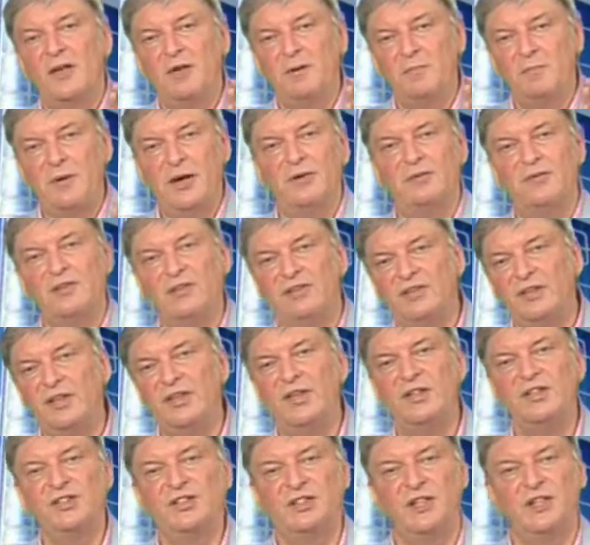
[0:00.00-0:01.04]
about the
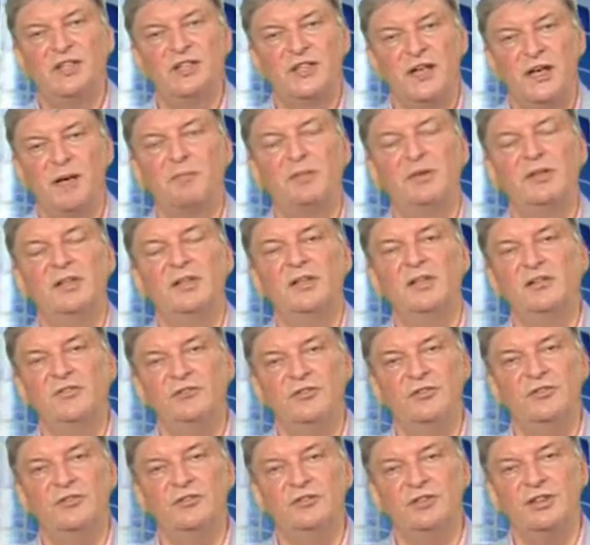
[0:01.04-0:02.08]
things that happen in the
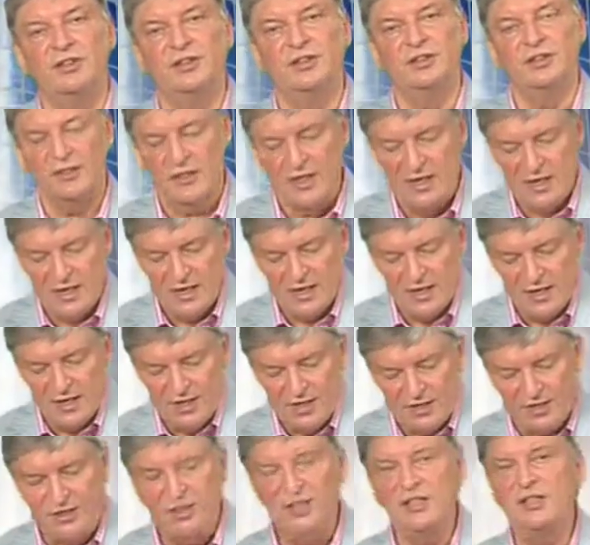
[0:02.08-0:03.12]
future.
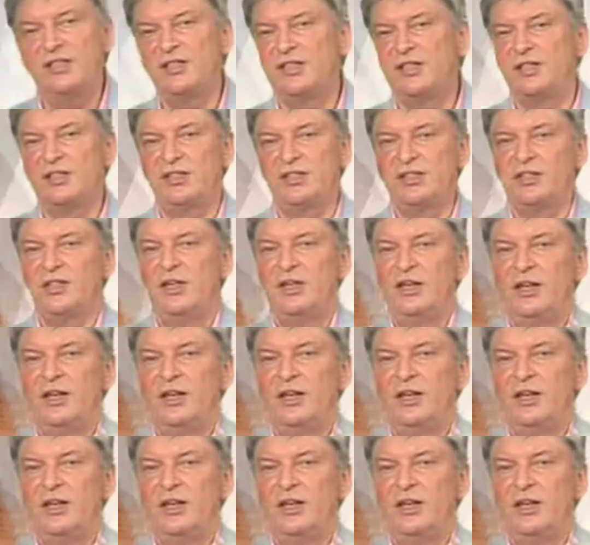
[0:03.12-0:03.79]
Jesus